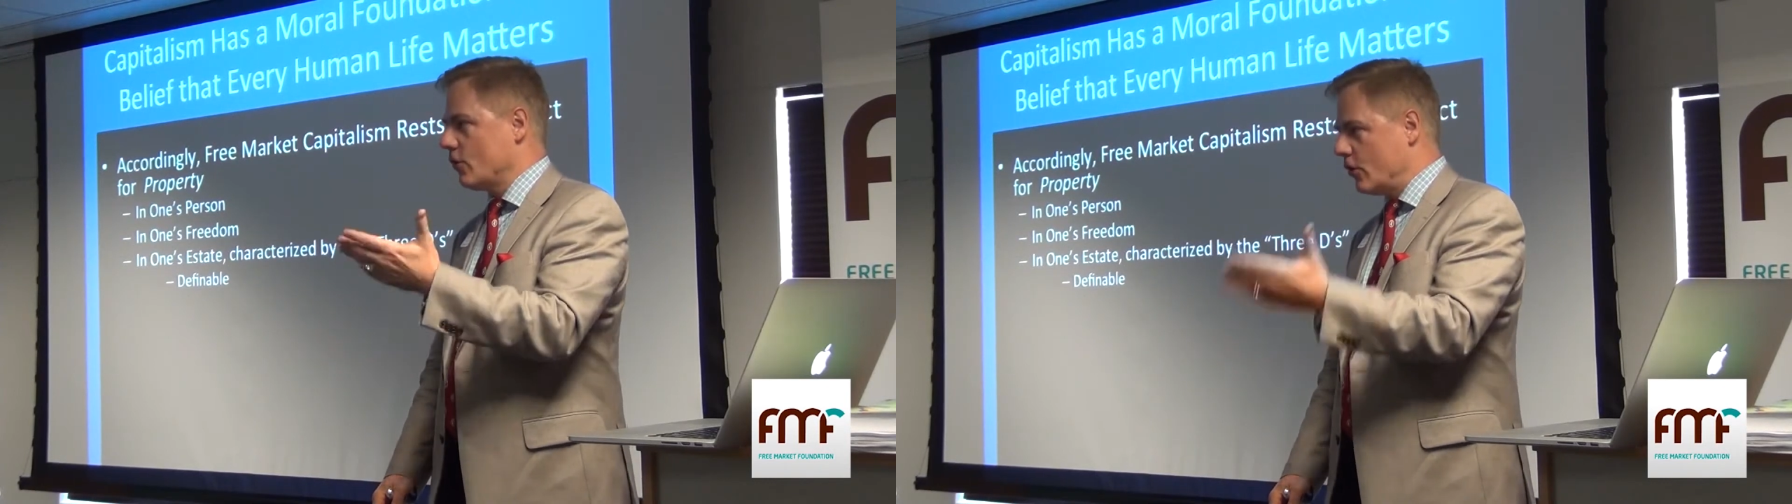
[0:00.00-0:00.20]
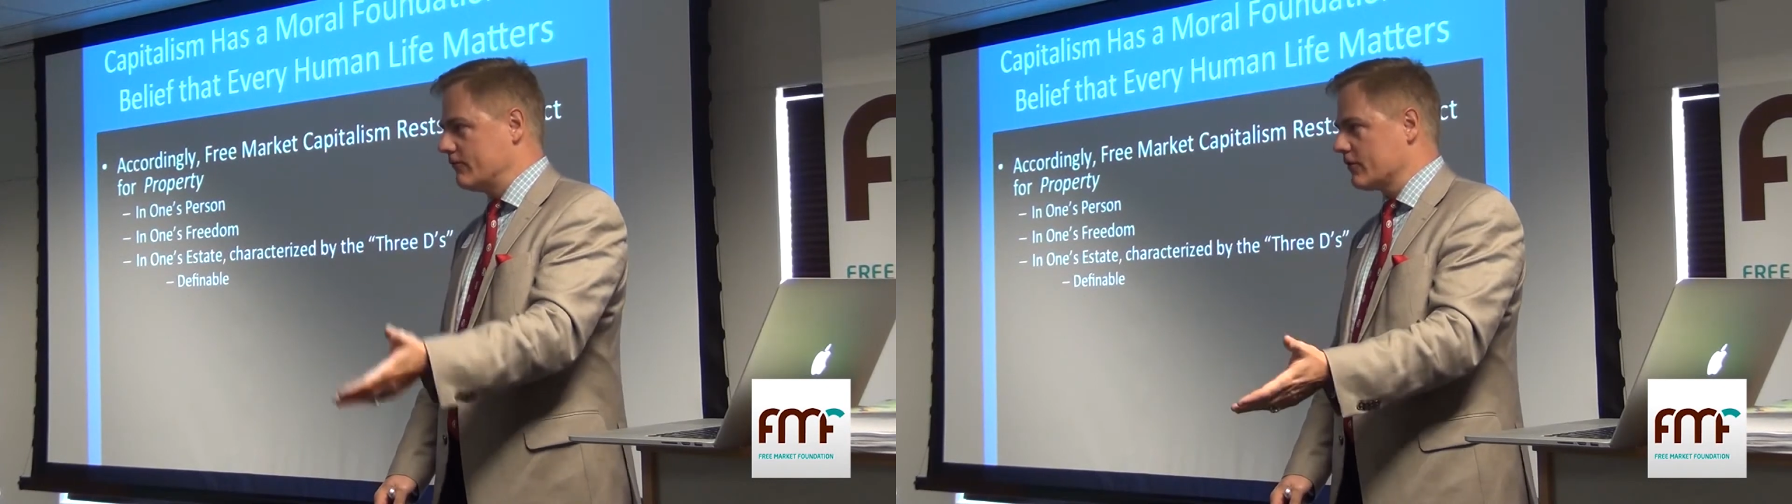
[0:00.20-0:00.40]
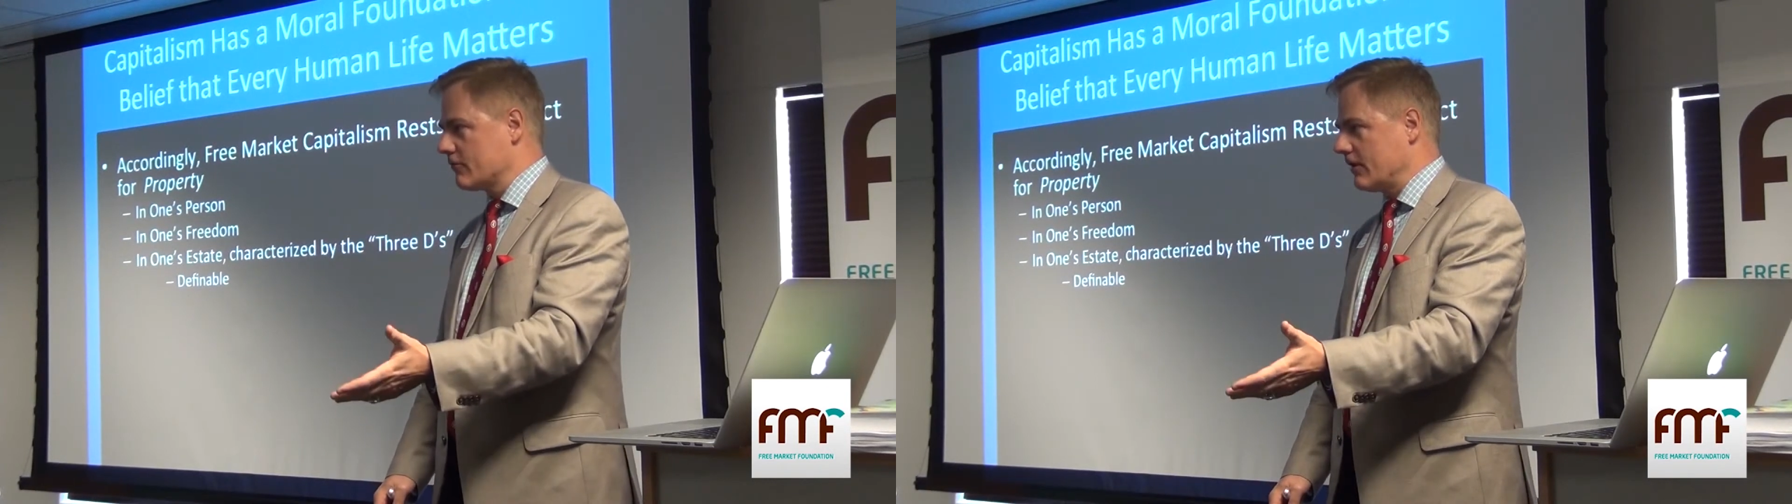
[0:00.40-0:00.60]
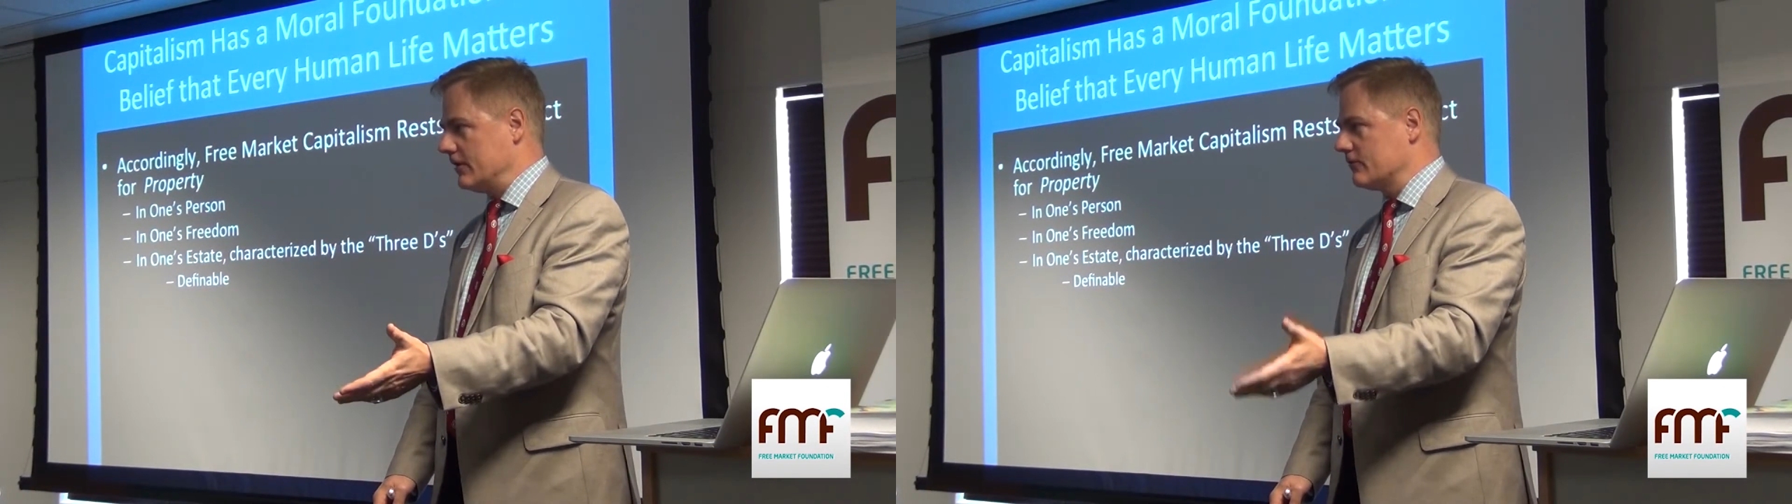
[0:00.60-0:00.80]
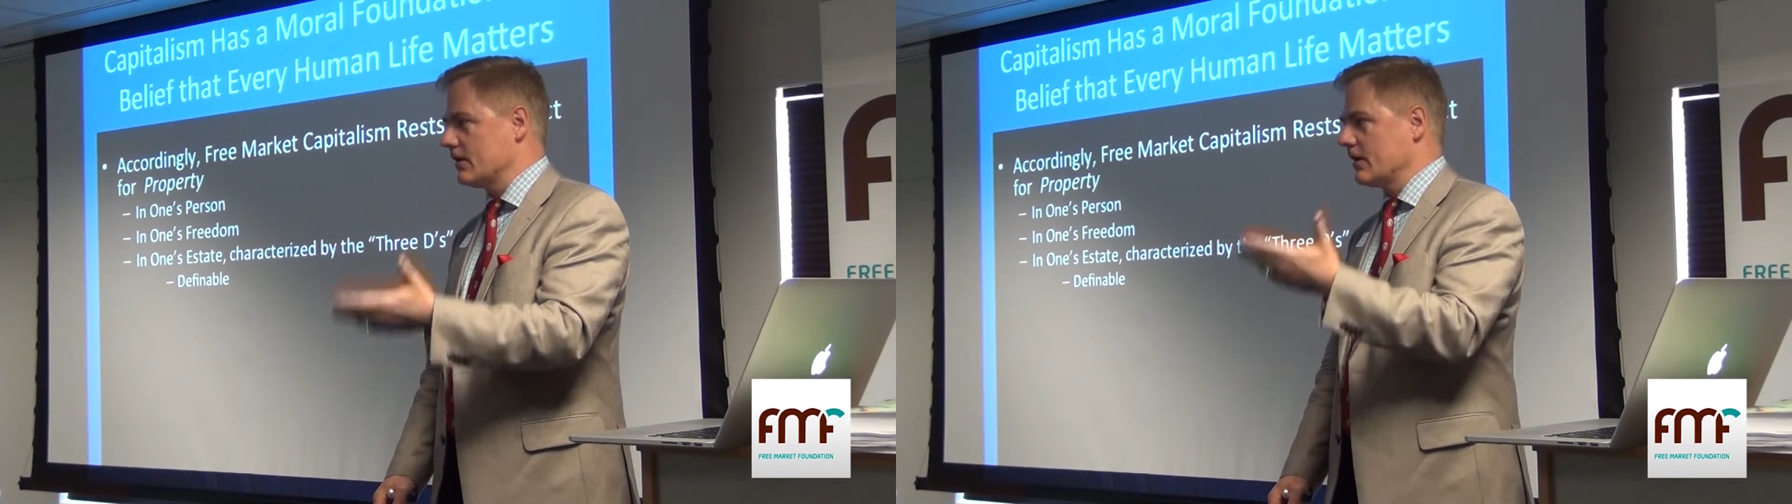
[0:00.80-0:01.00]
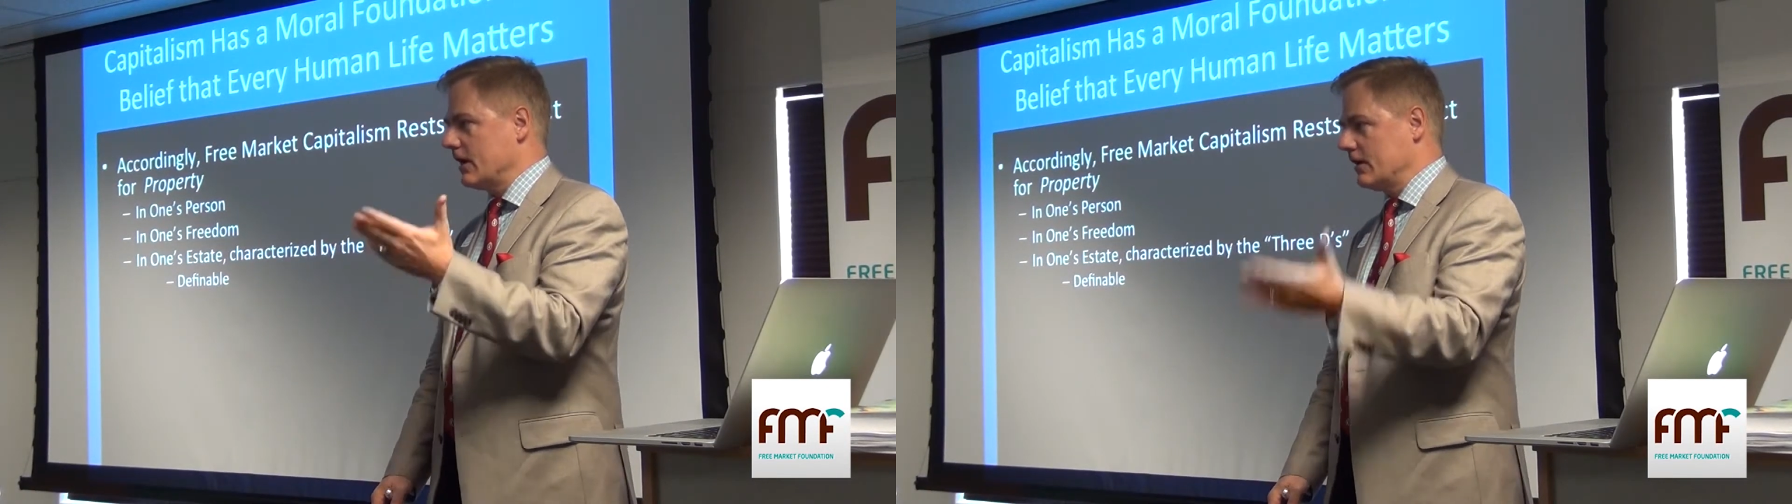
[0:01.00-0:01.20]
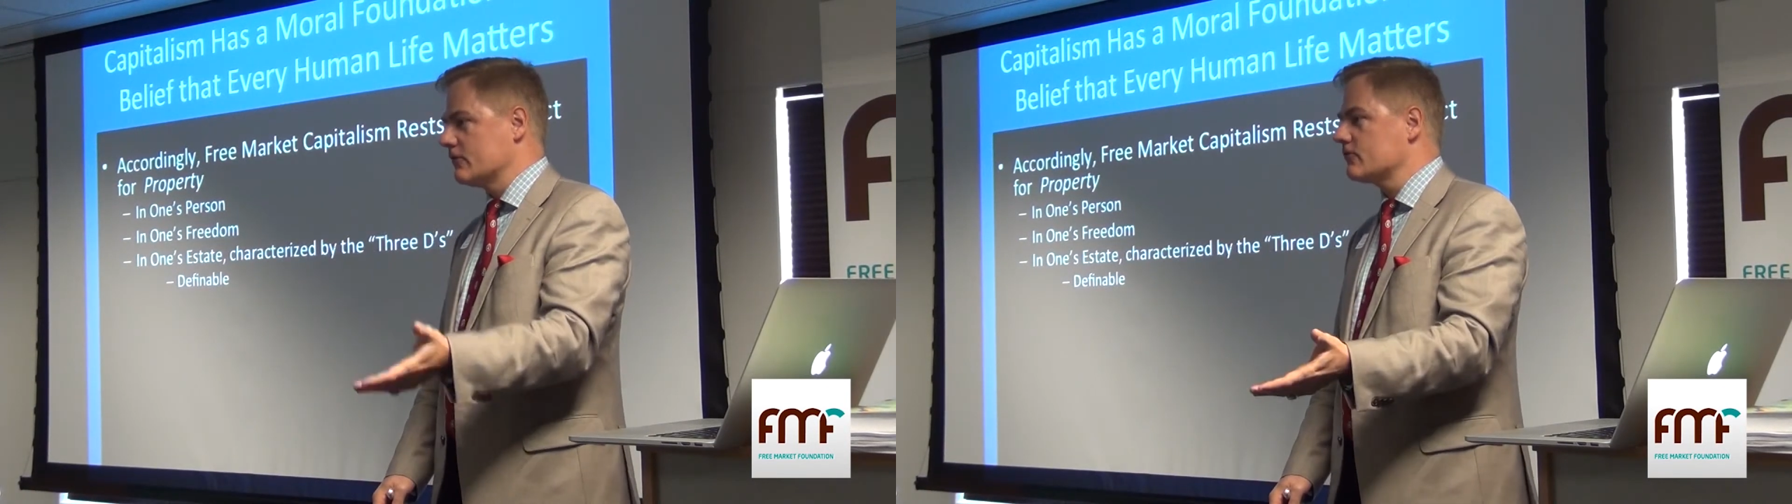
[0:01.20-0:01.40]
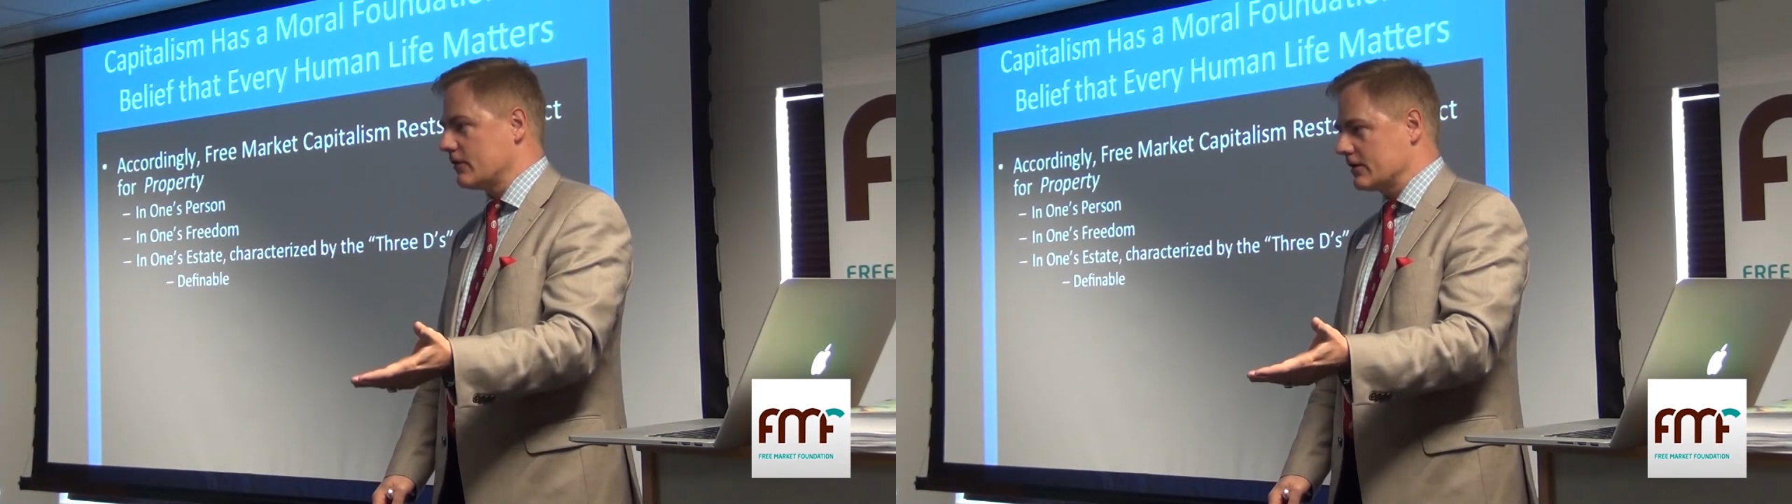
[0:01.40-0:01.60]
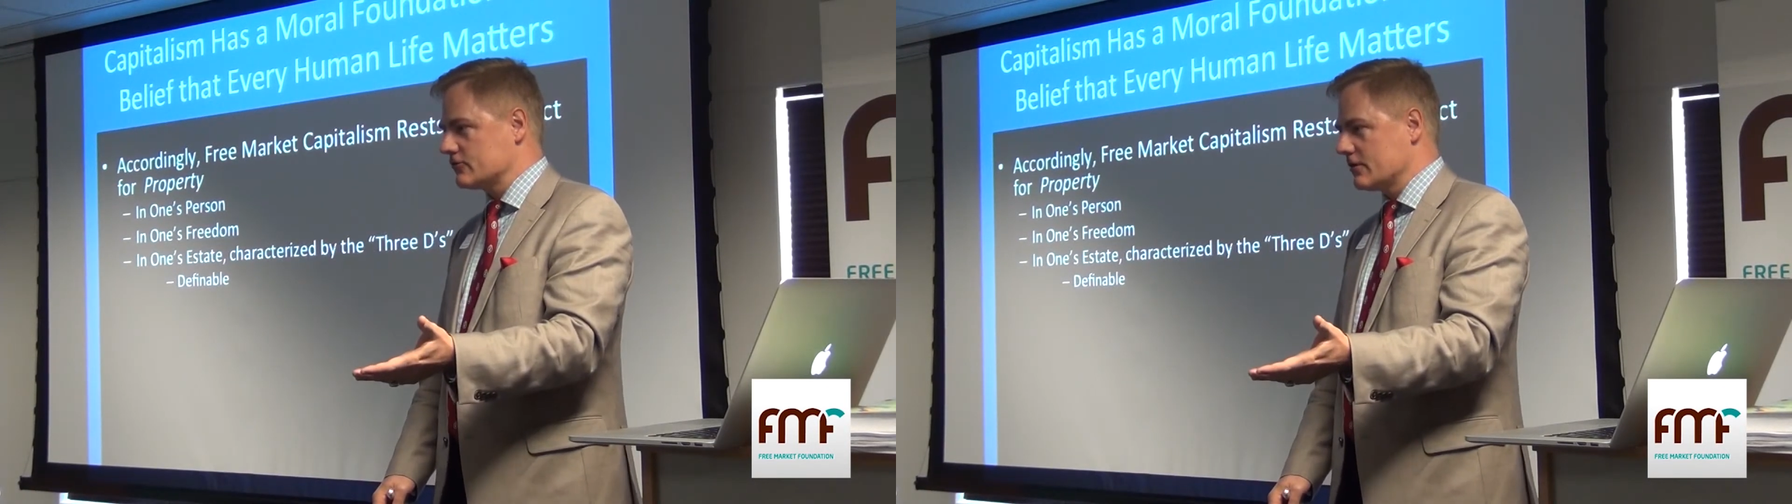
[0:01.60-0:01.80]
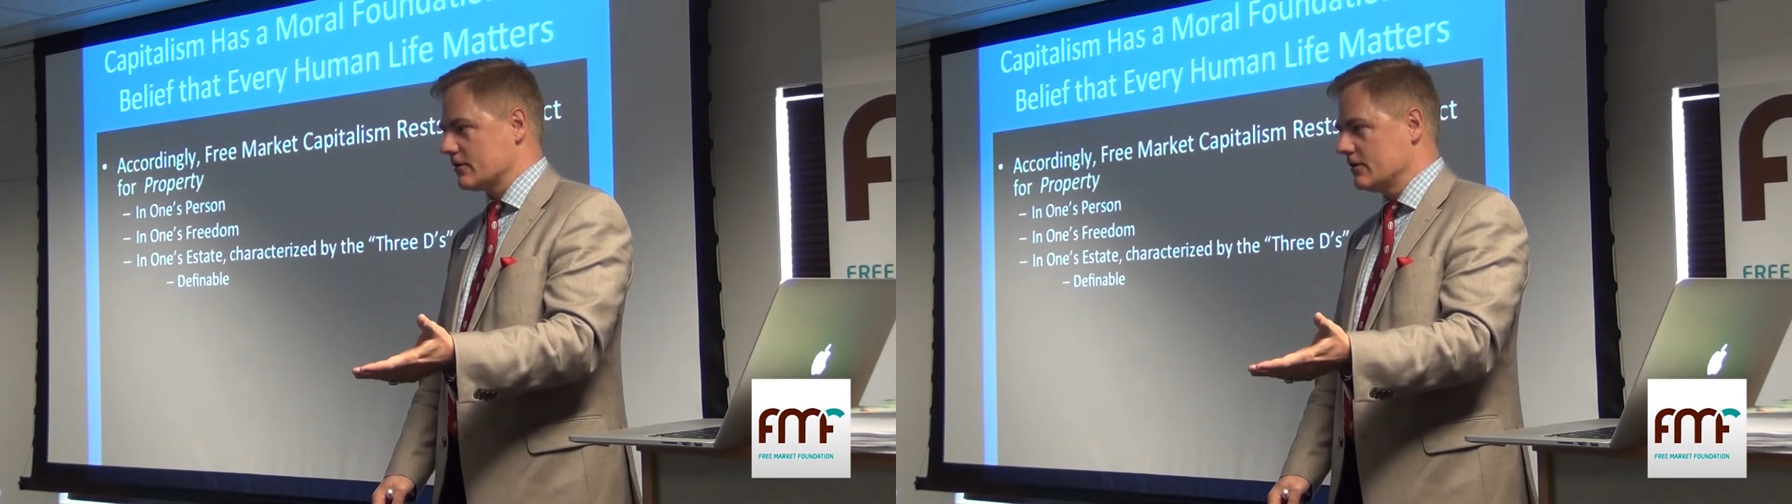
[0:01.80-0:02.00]
overgrazing and
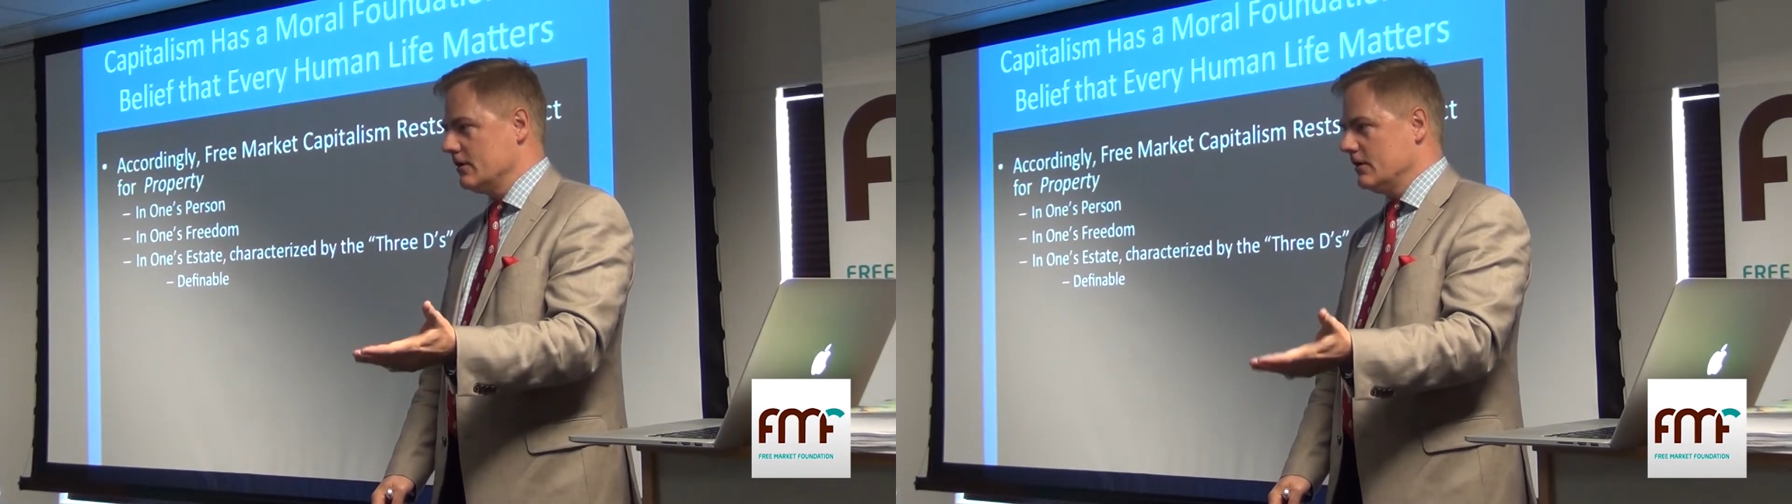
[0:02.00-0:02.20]
destruction